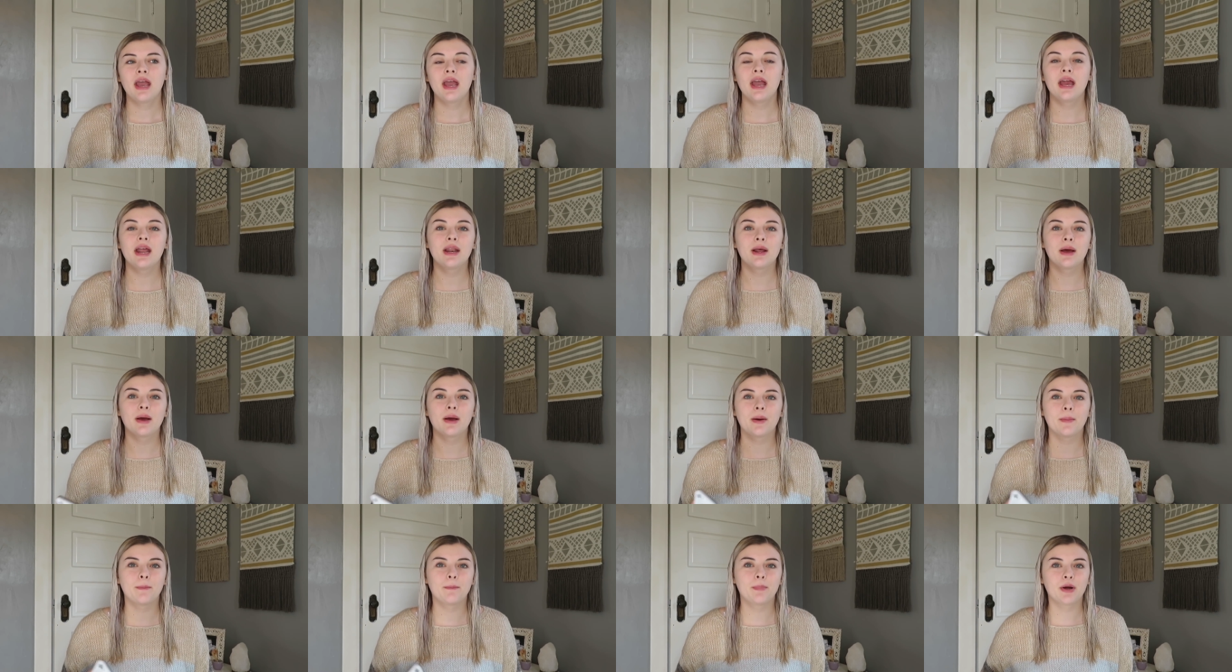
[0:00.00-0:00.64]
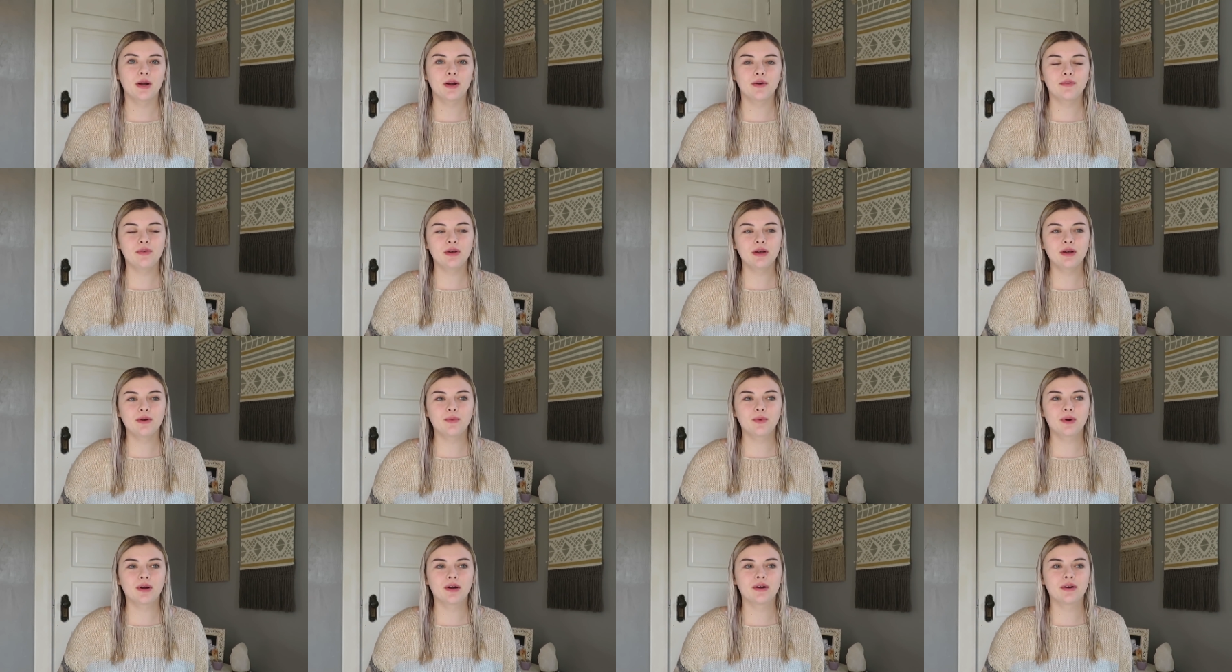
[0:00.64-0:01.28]
in a
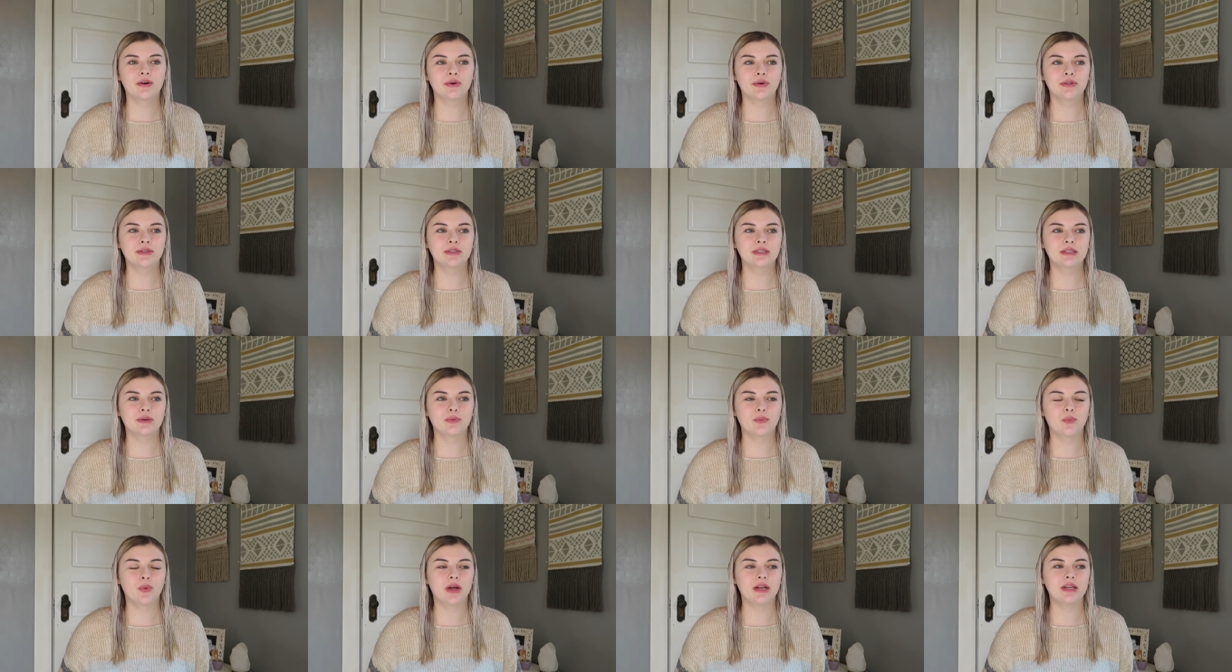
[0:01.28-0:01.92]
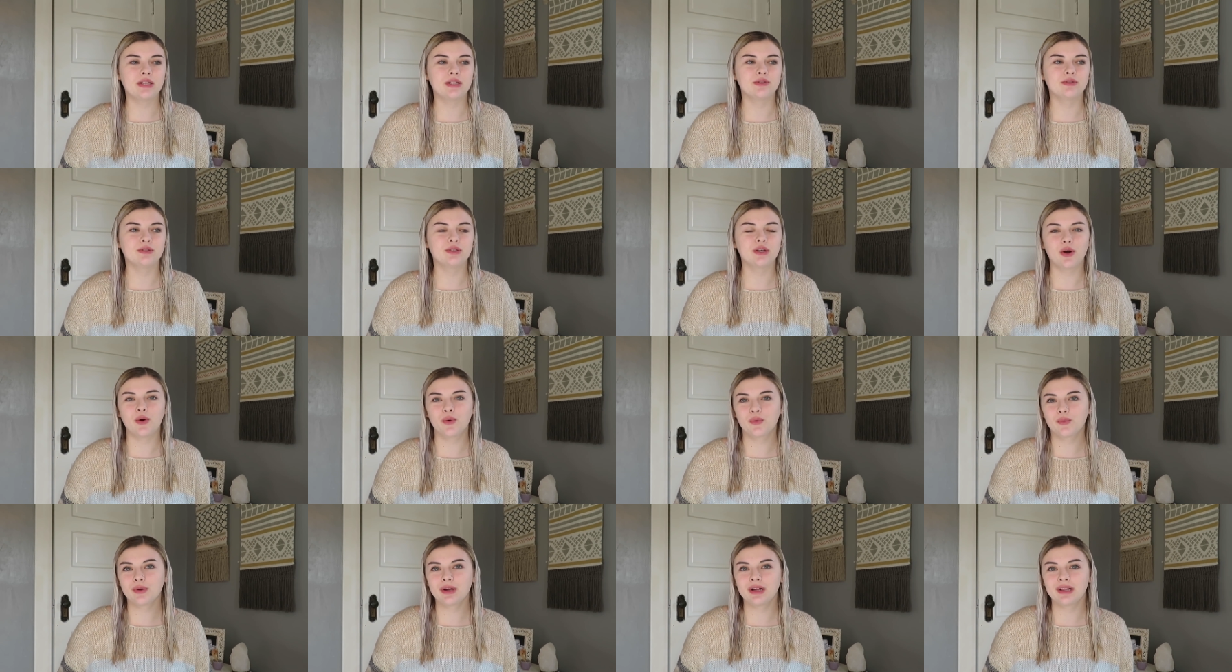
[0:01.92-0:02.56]
perfect world, when you
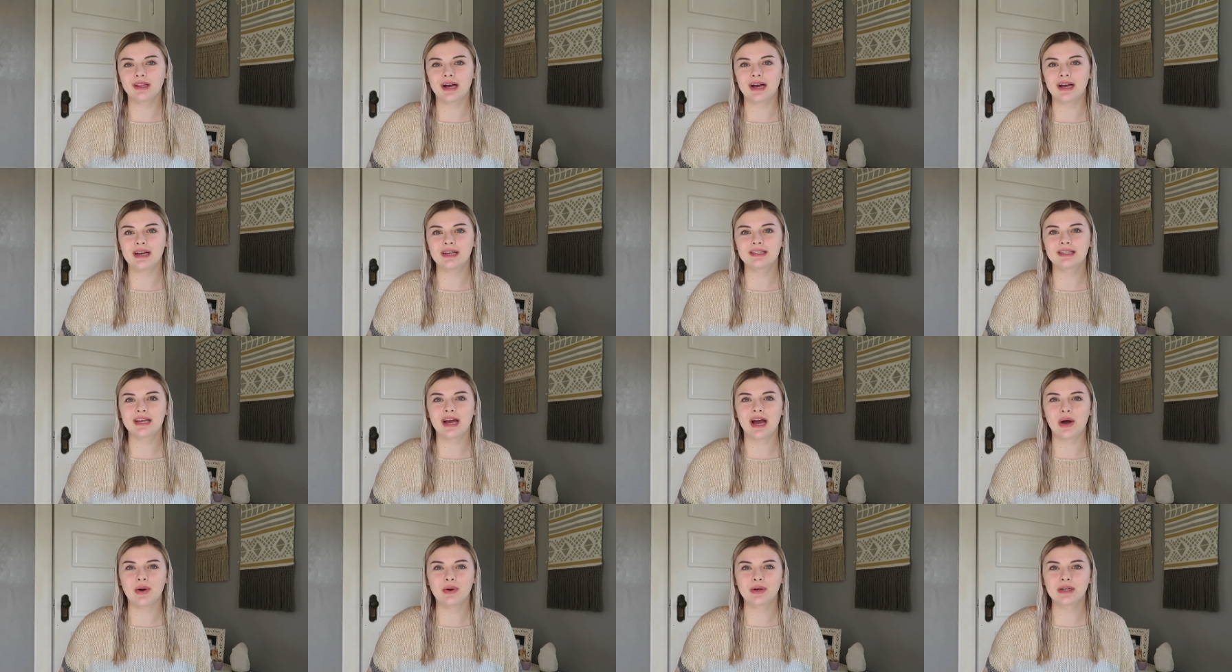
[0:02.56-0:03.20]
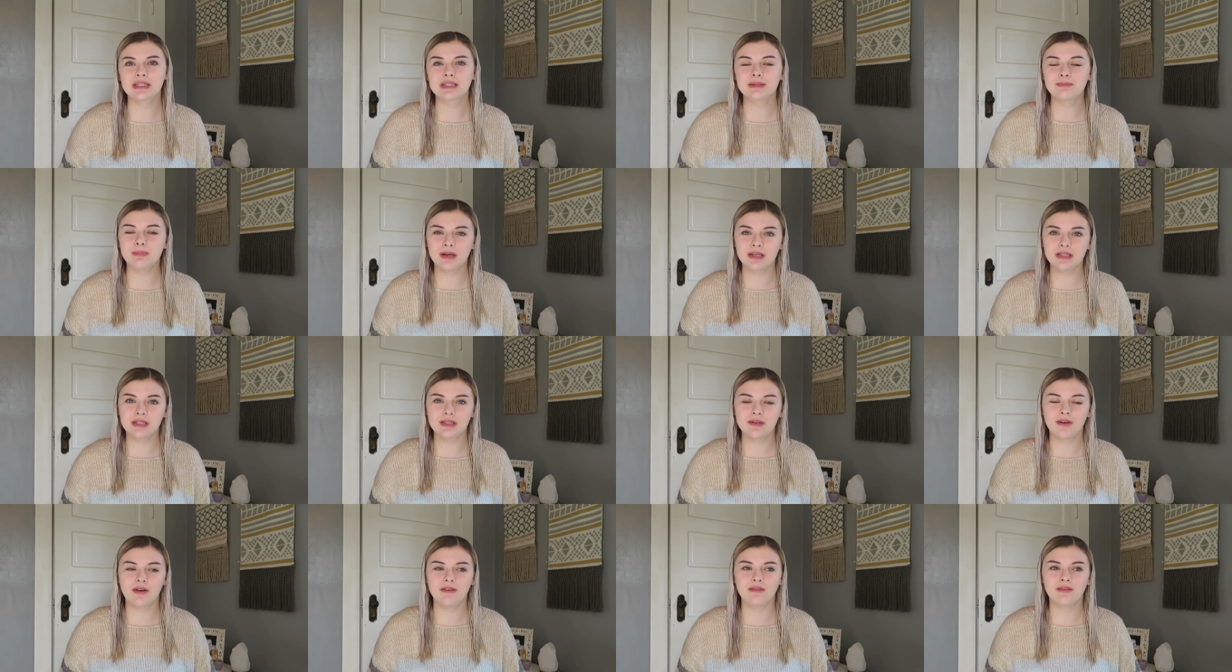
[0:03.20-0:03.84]
don't realize how
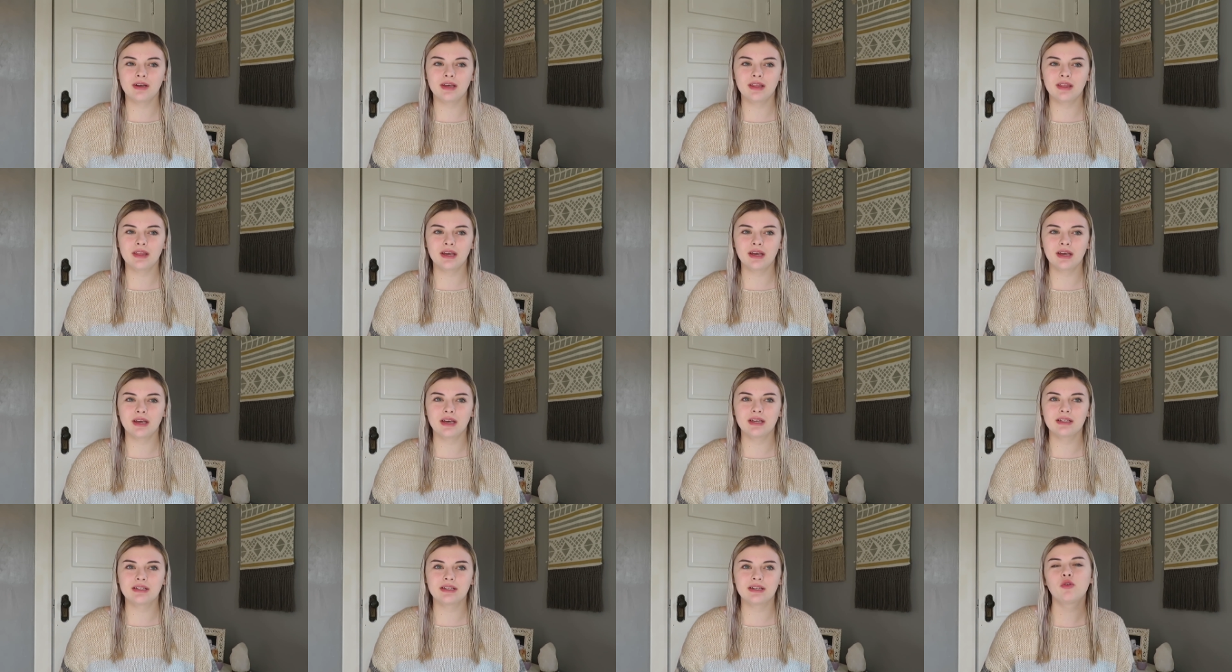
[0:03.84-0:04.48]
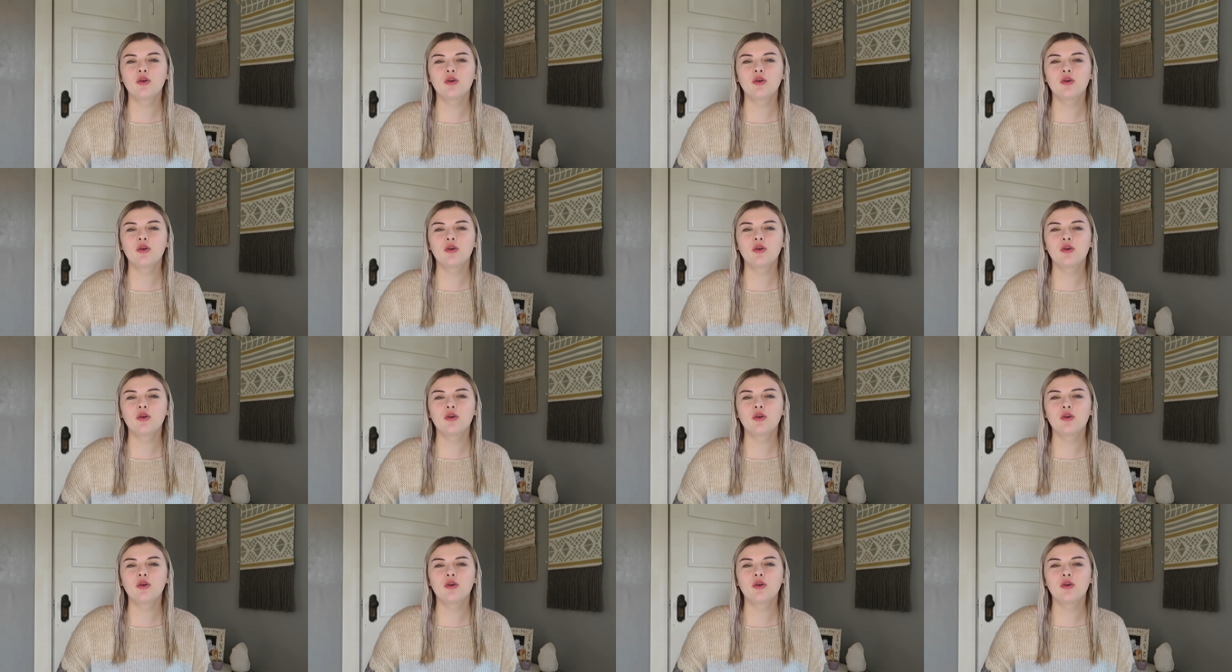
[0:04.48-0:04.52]
expensive everything is,